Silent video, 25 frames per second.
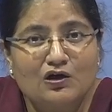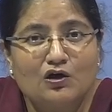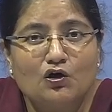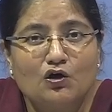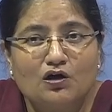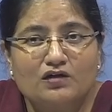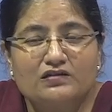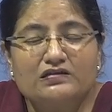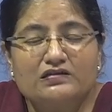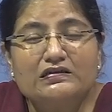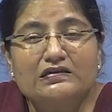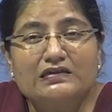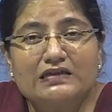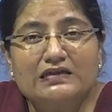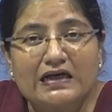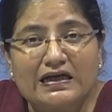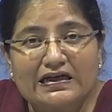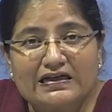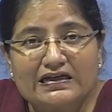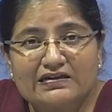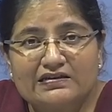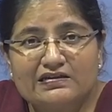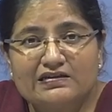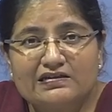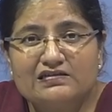or the
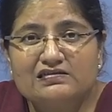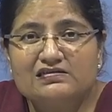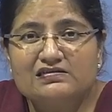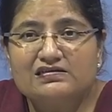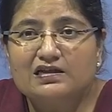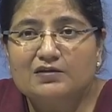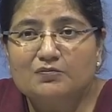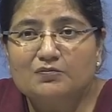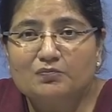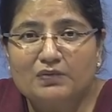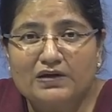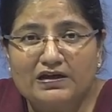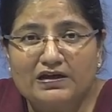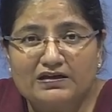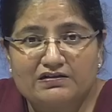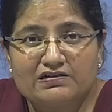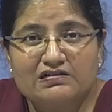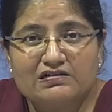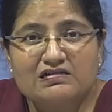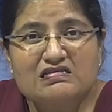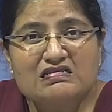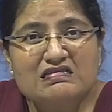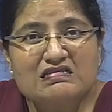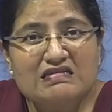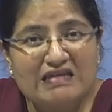diaries that
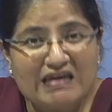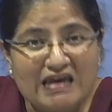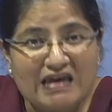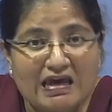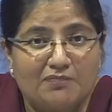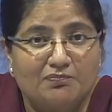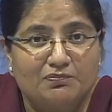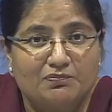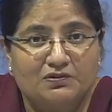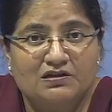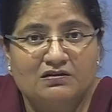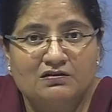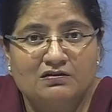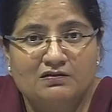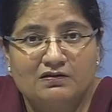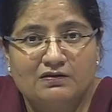parents kept